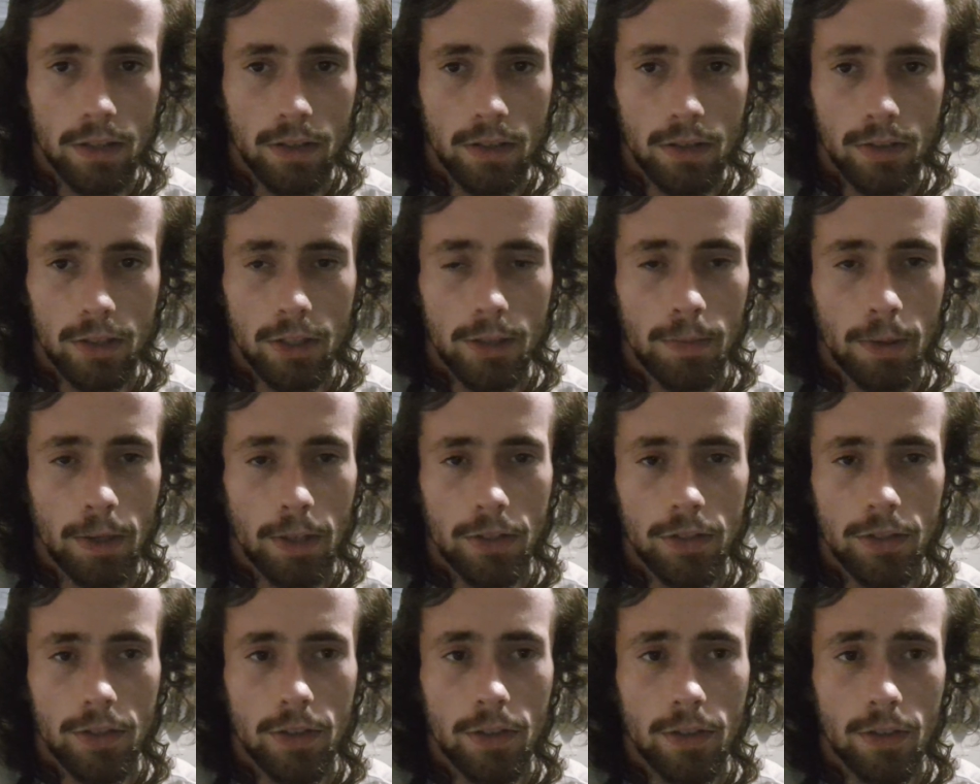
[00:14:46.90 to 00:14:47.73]

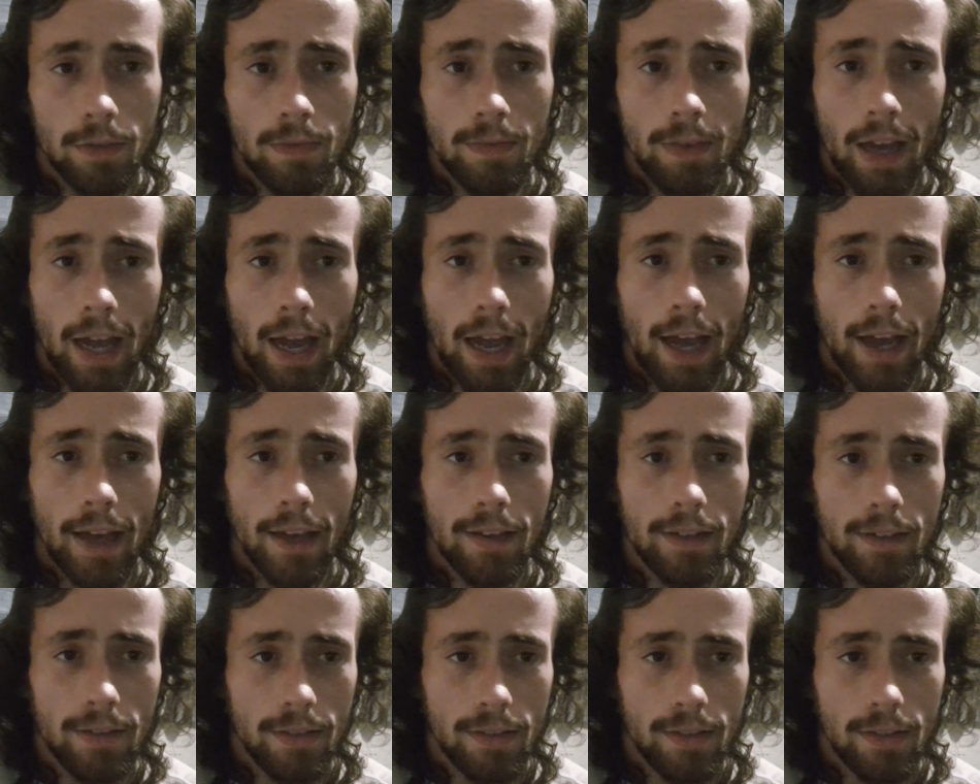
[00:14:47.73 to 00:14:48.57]
special,
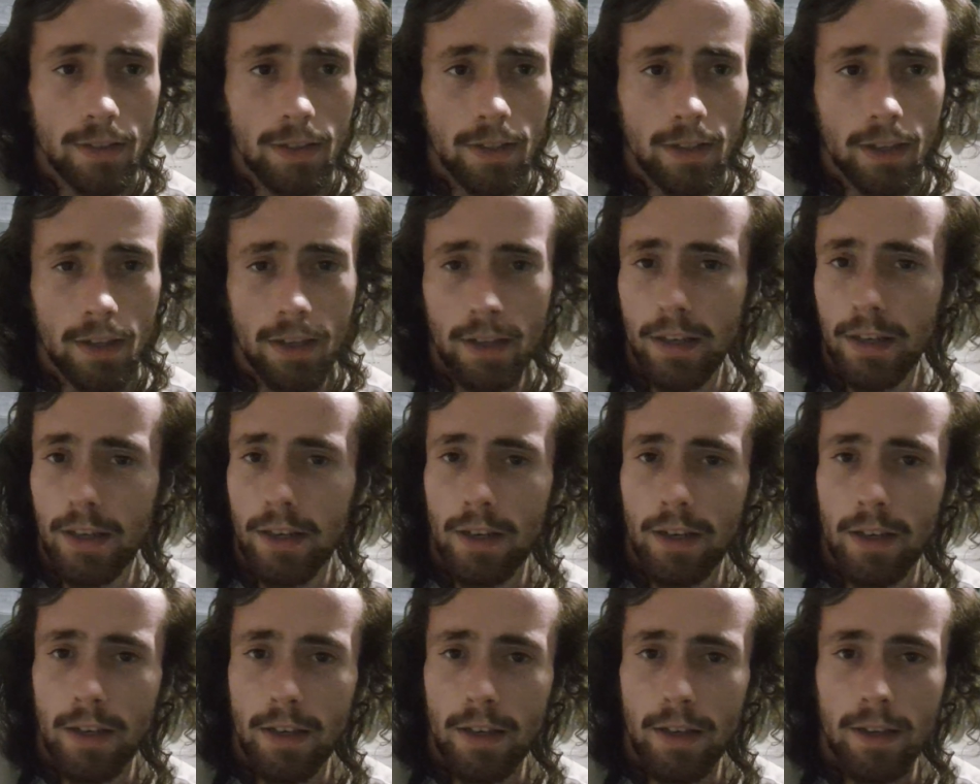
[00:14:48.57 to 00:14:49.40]
and
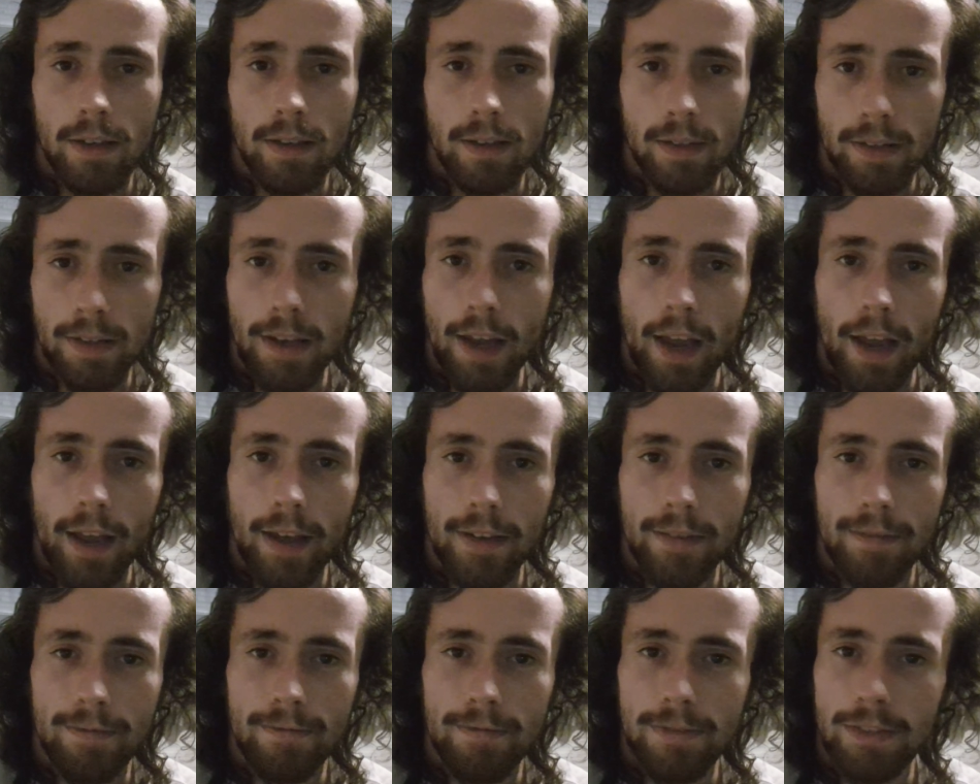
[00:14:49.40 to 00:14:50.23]
yeah.
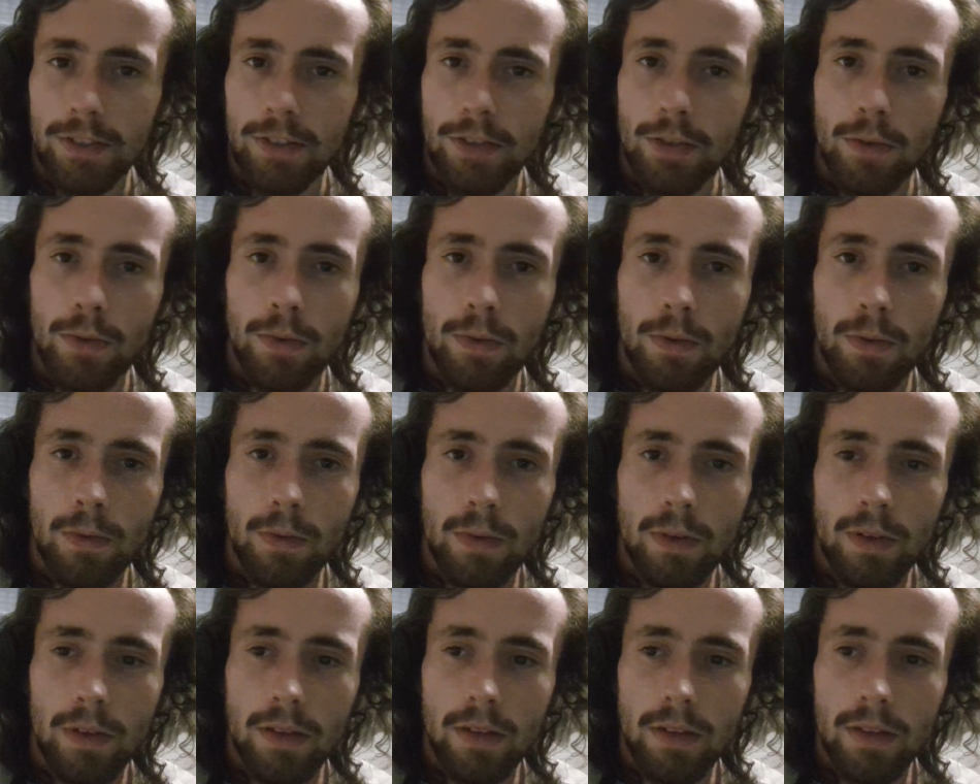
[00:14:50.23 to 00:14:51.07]
So
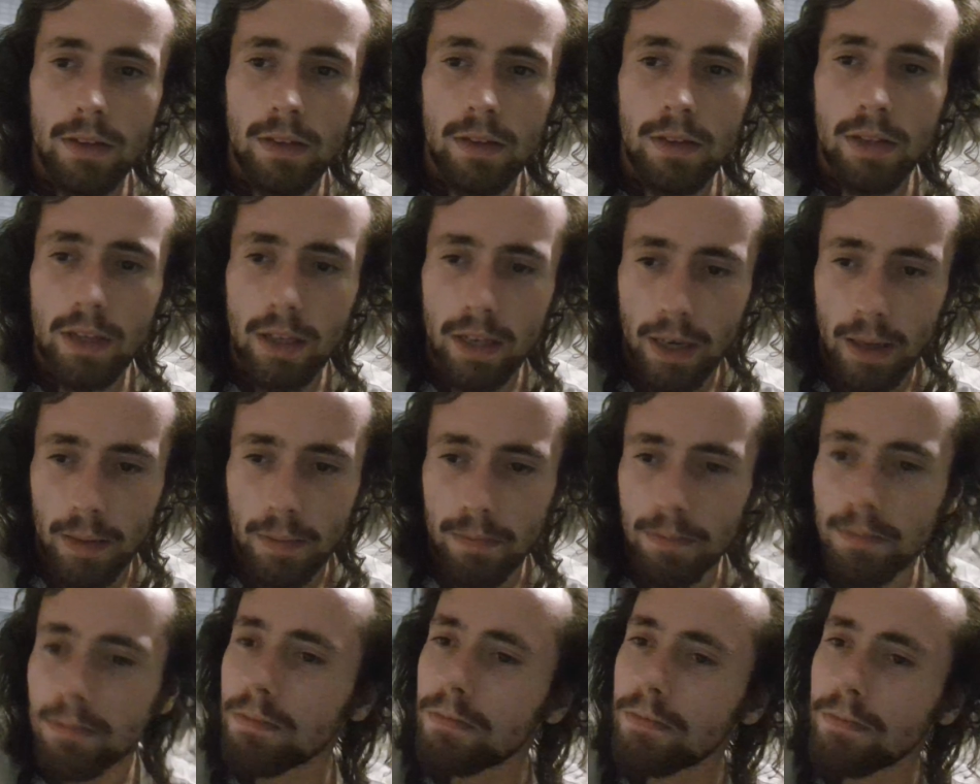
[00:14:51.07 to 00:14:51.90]
yeah,
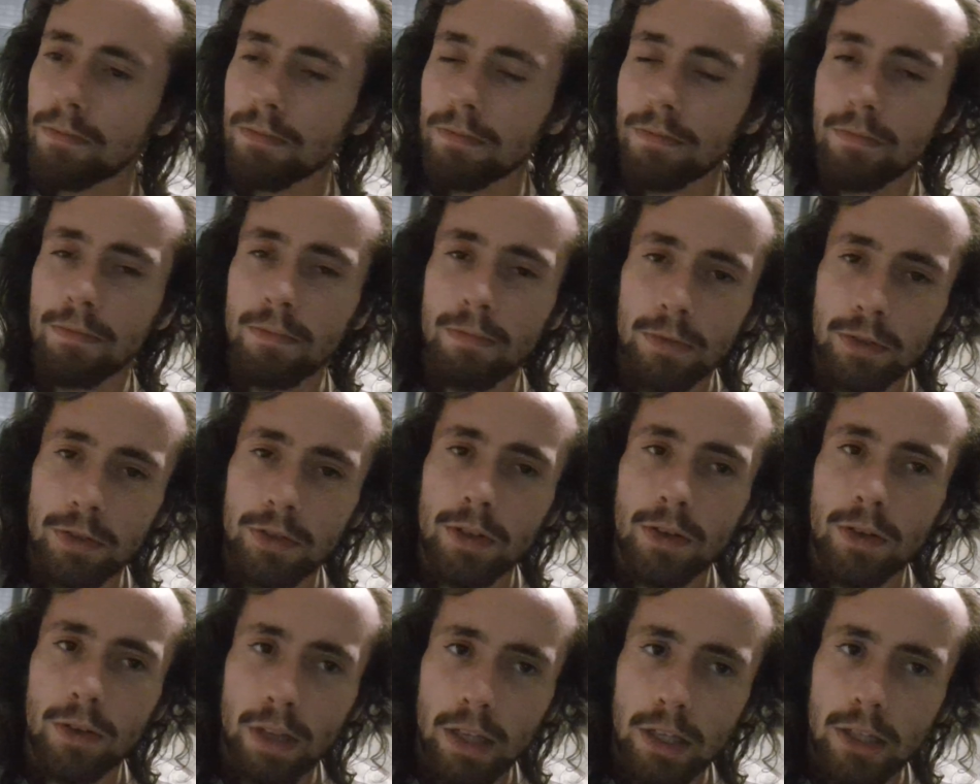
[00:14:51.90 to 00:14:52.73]

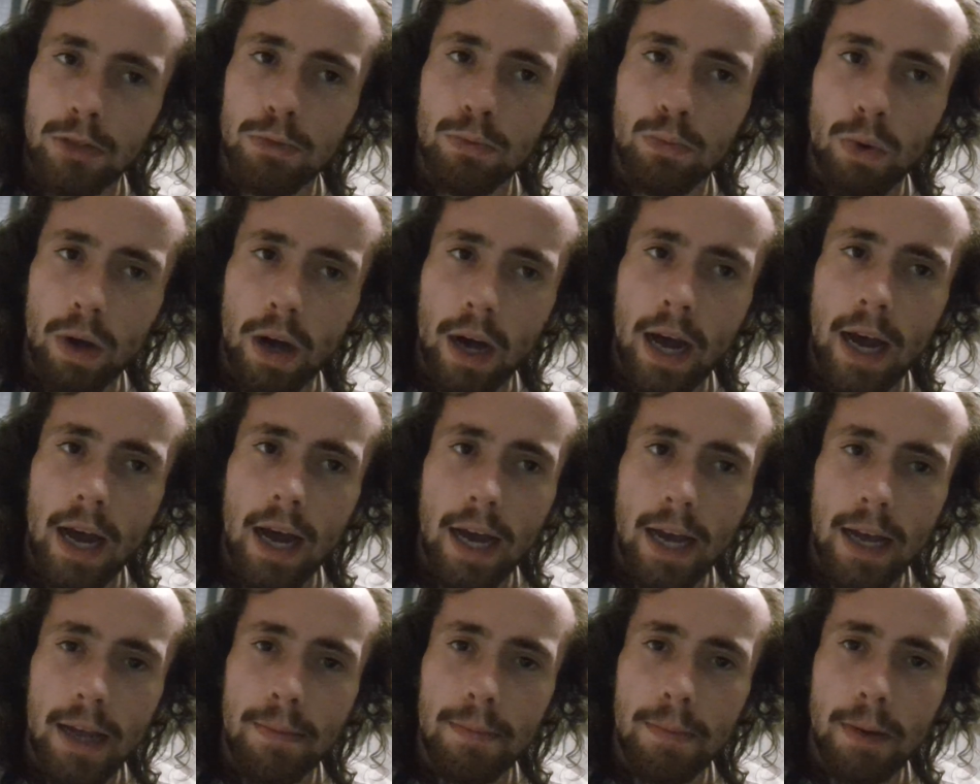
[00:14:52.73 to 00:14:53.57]
so that's what
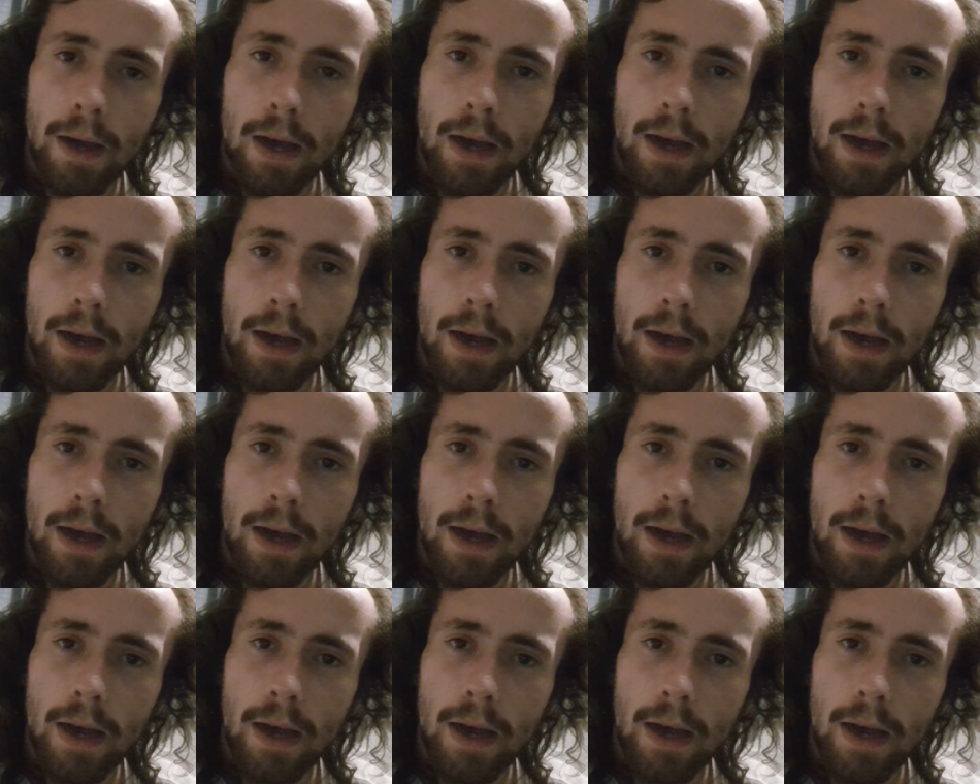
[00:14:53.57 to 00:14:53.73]
I'm